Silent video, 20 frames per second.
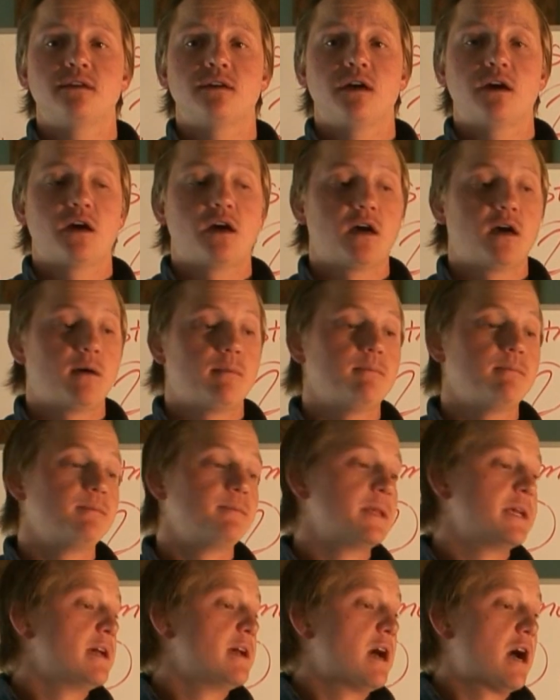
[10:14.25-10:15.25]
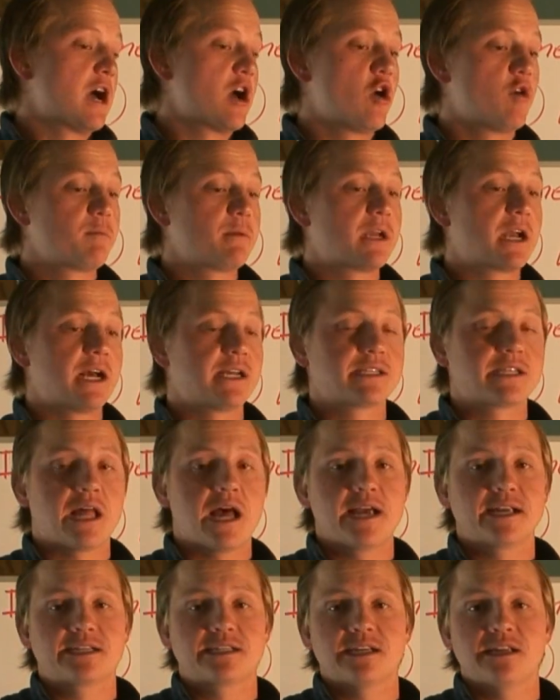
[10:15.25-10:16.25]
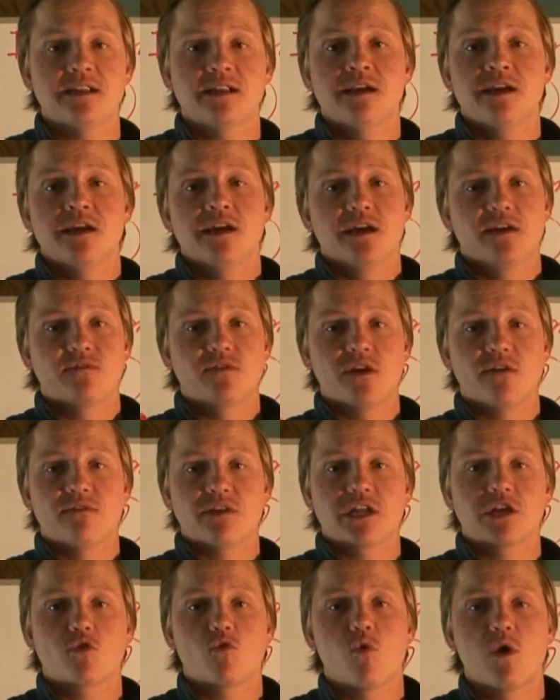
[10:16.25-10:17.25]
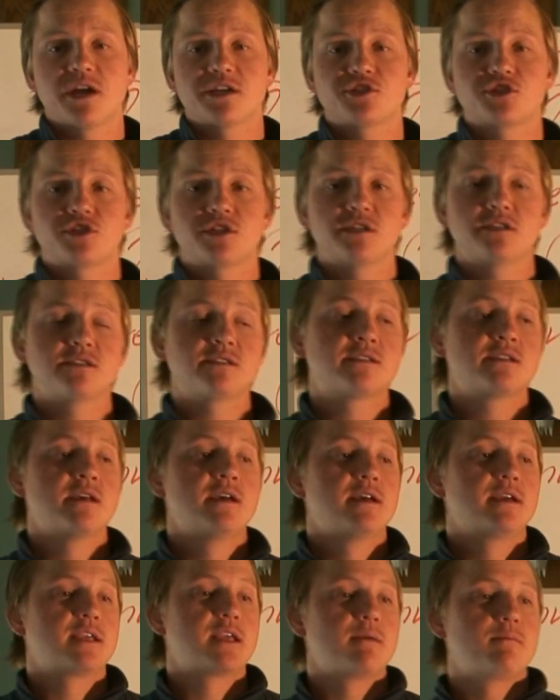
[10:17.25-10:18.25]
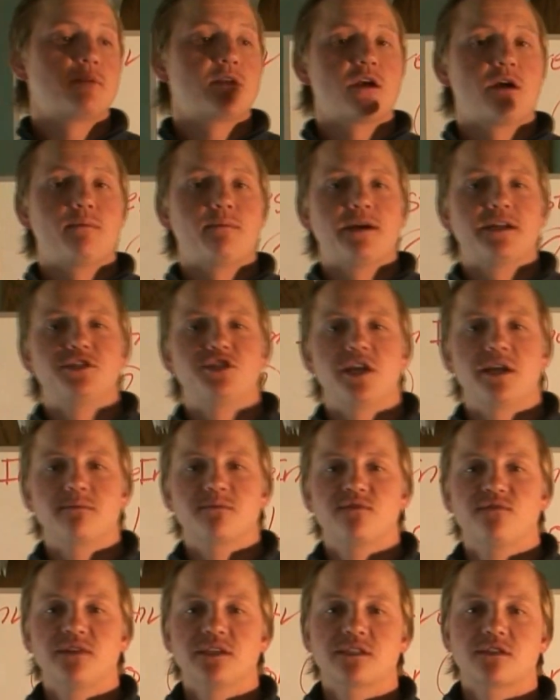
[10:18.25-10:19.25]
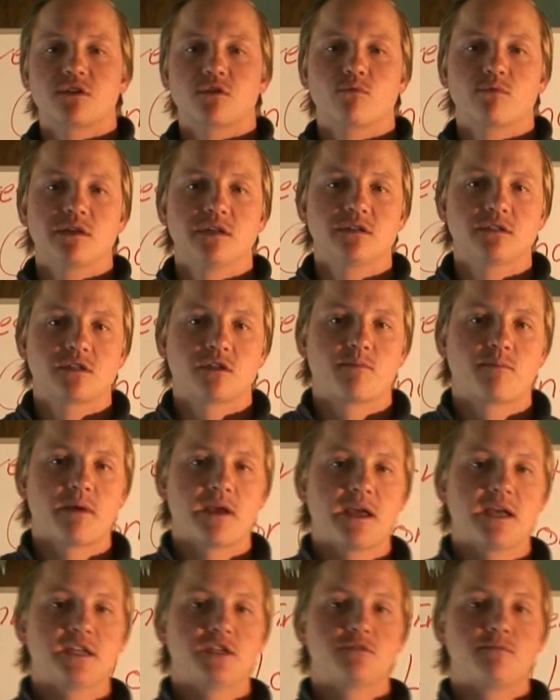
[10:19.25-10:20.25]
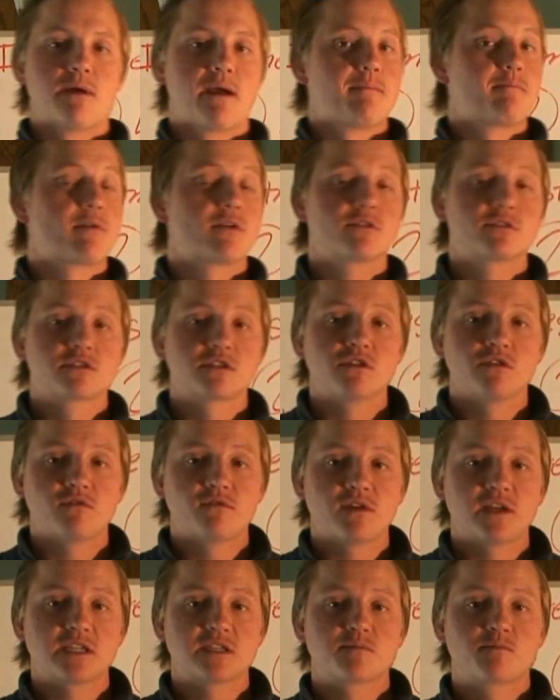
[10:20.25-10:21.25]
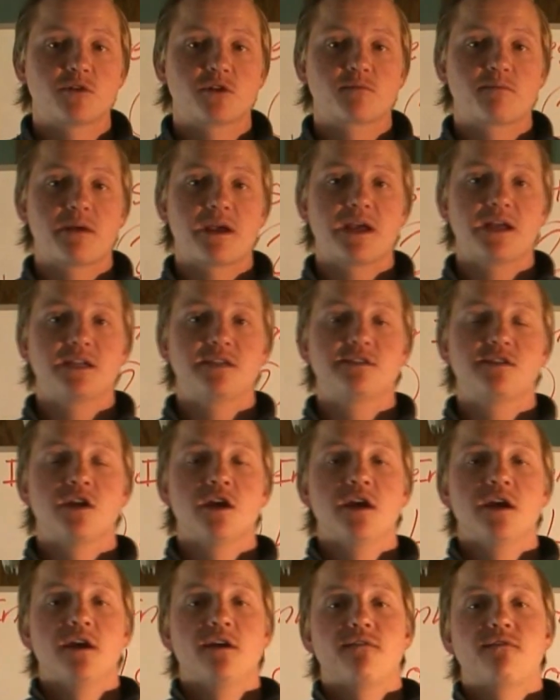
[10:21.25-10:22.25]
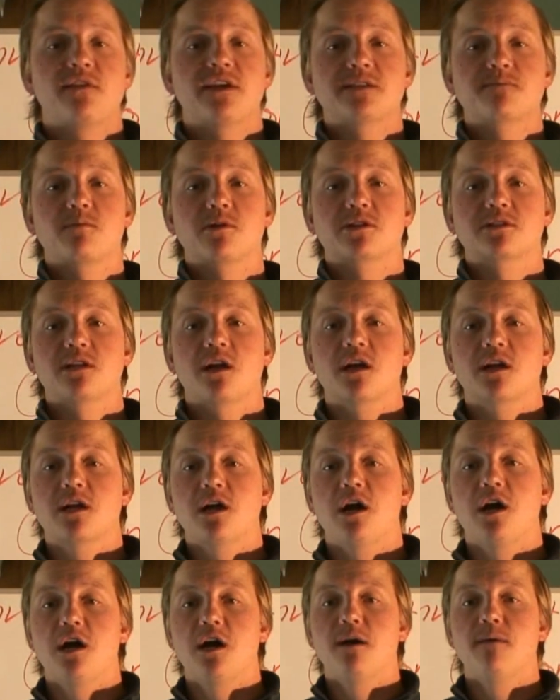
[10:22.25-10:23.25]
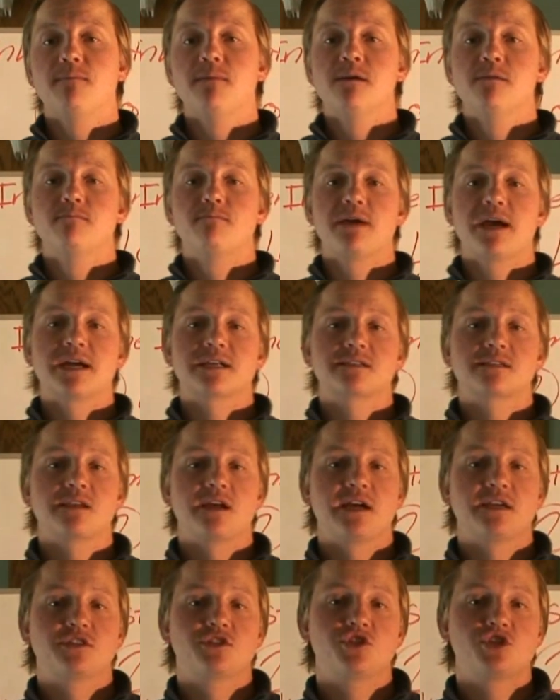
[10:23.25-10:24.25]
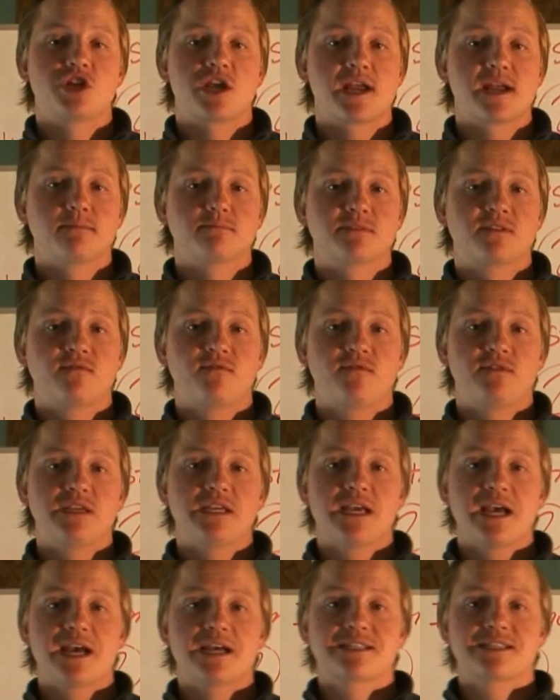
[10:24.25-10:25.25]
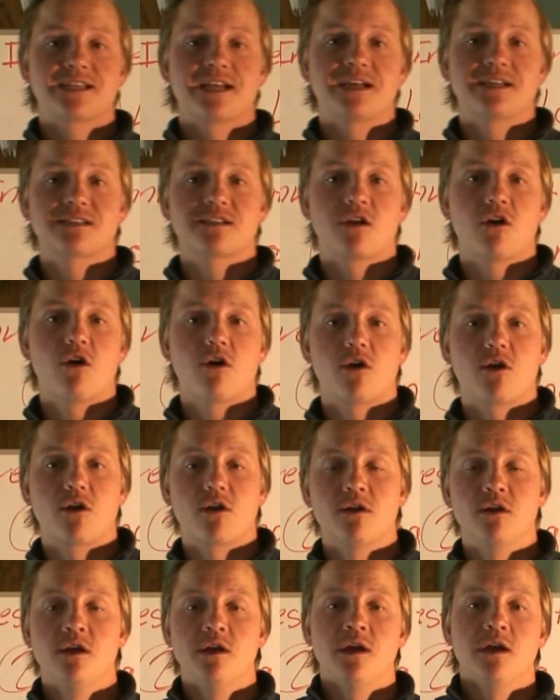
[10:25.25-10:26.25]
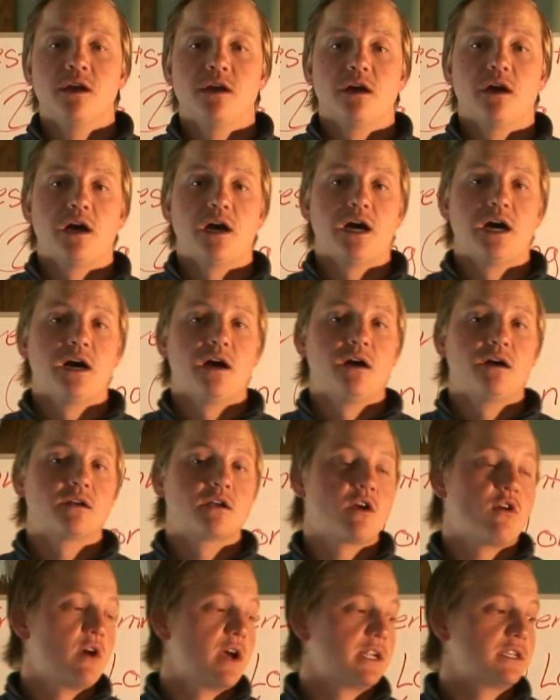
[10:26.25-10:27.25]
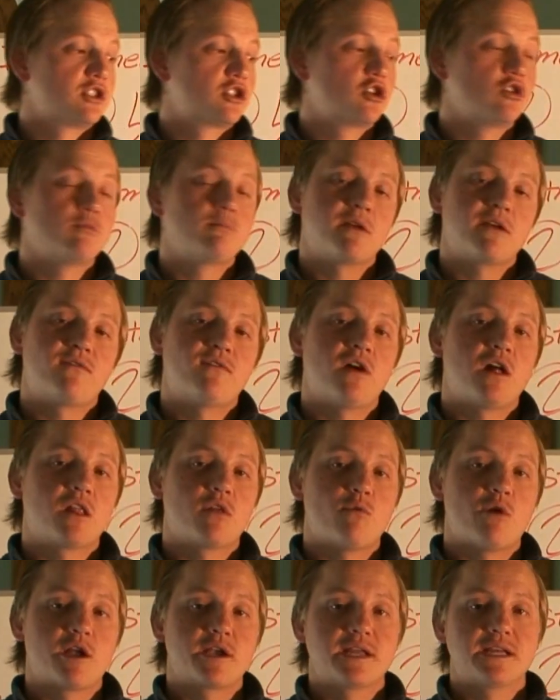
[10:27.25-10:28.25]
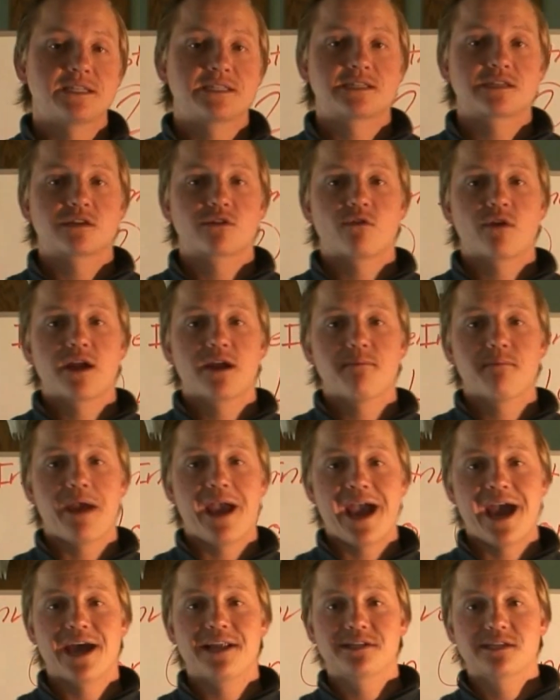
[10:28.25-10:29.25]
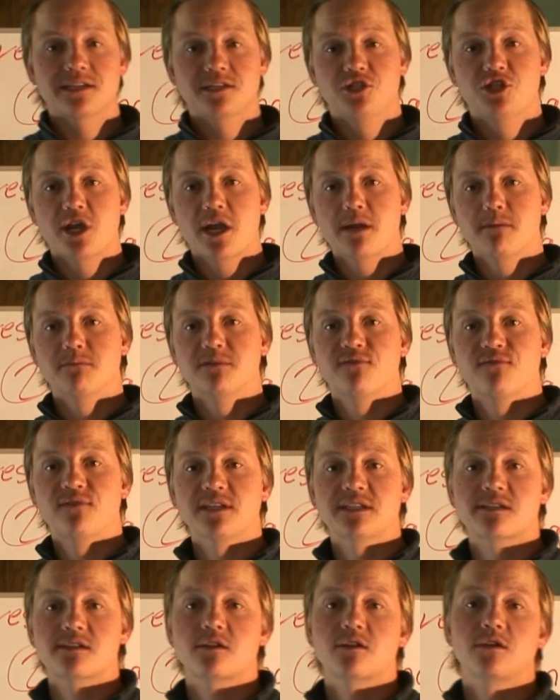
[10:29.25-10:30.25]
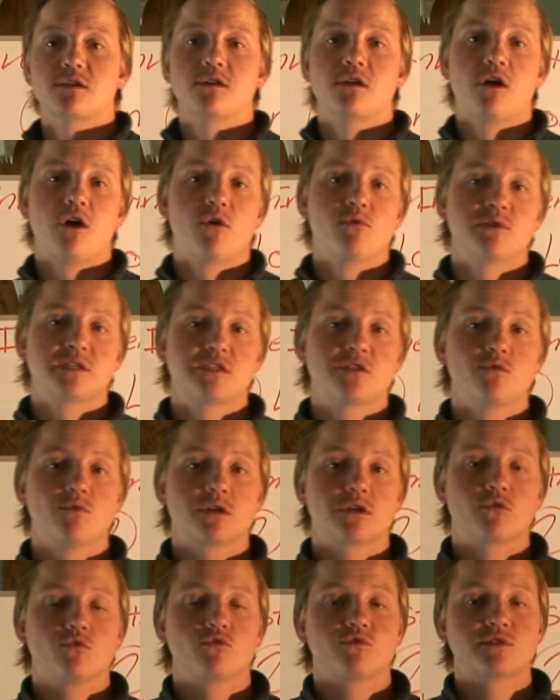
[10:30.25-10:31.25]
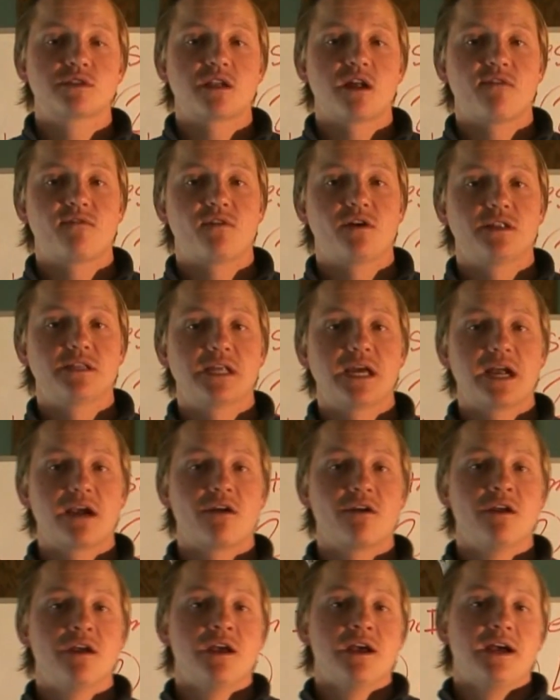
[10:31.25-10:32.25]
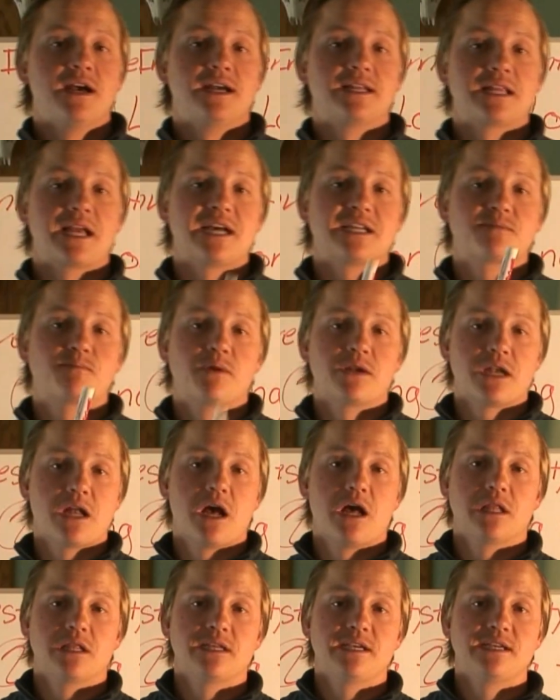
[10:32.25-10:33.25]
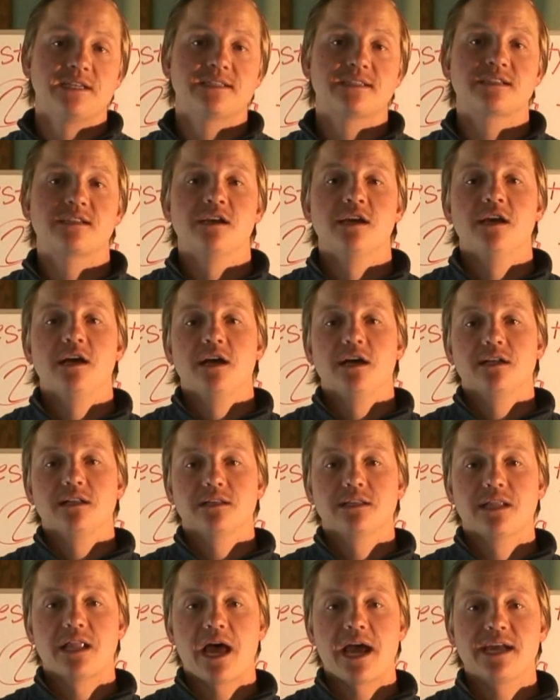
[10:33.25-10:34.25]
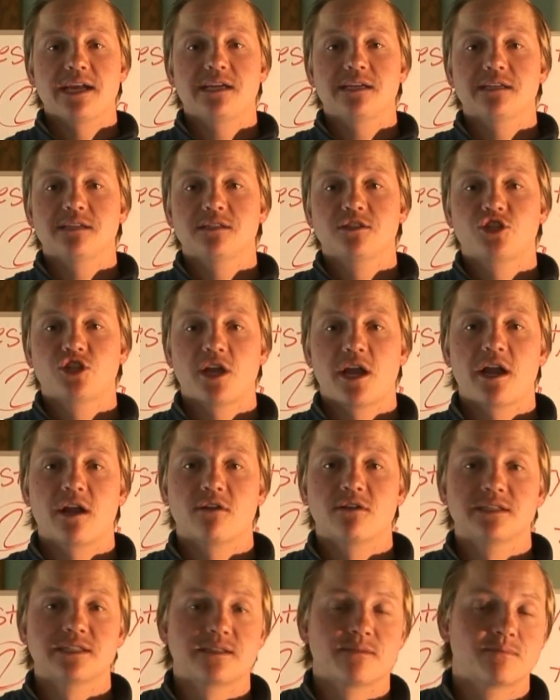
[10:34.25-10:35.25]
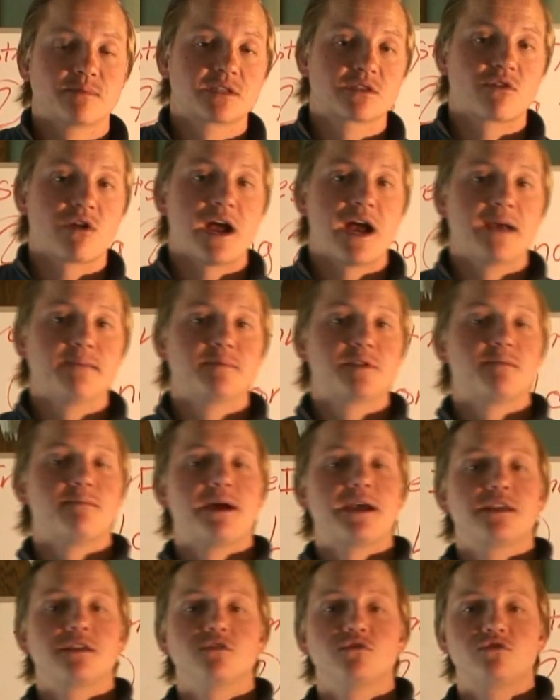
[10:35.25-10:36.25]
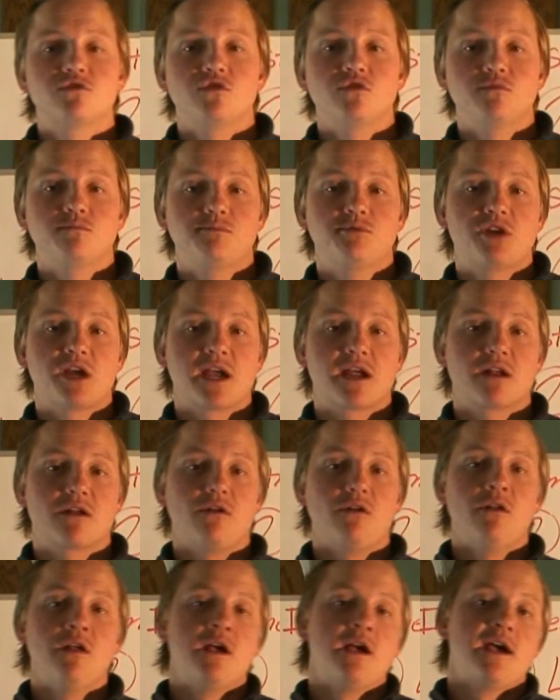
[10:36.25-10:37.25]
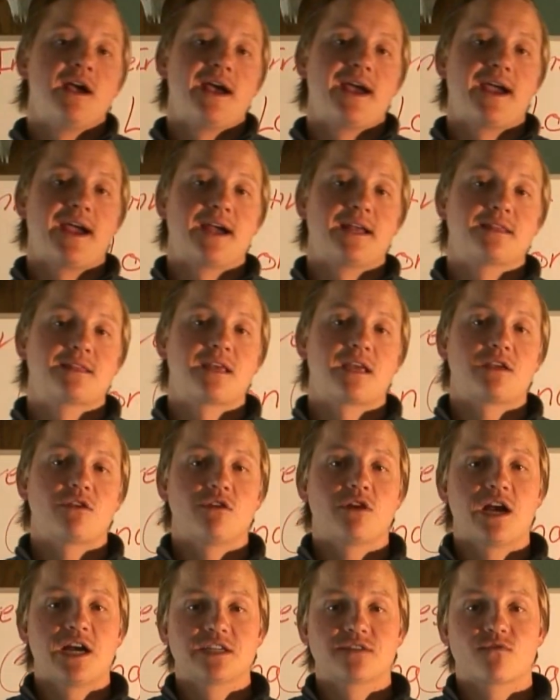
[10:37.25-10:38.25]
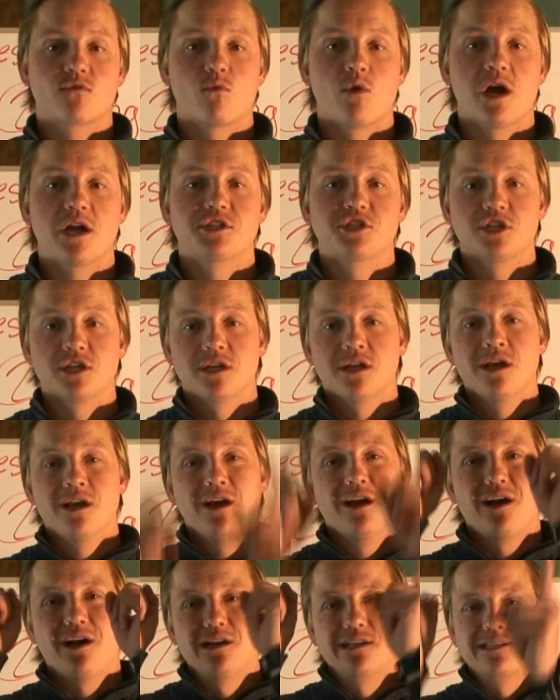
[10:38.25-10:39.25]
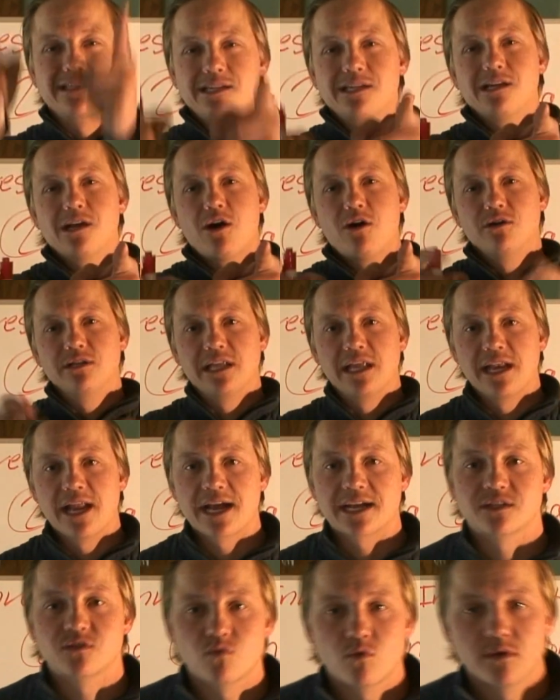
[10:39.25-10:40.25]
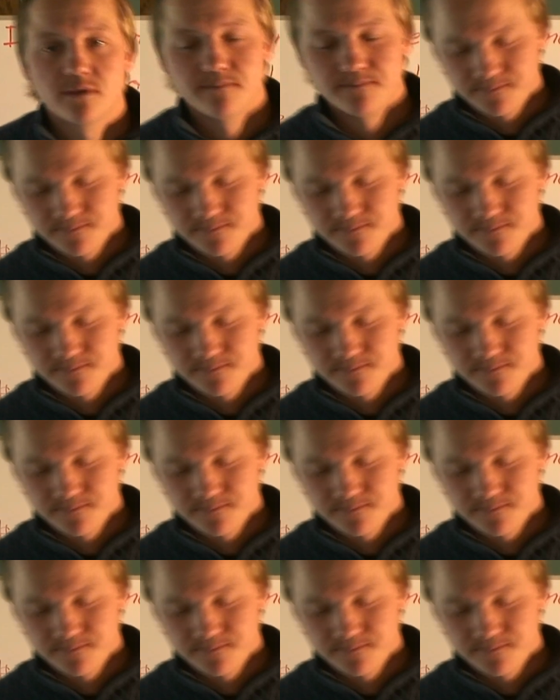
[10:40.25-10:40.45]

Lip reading: I hope you guys liked it. If you have any questions, get me on my James Visser Realtor page, my personal Facebook page, facebook.com/JamesVSSR. Go ahead and shoot me a follow on Instagram at James Visser, always doing cool stuff on there. And last but not least, like, share, and subscribe to my YouTube channel. And thank you guys for watching. I'll see y'all in the next one.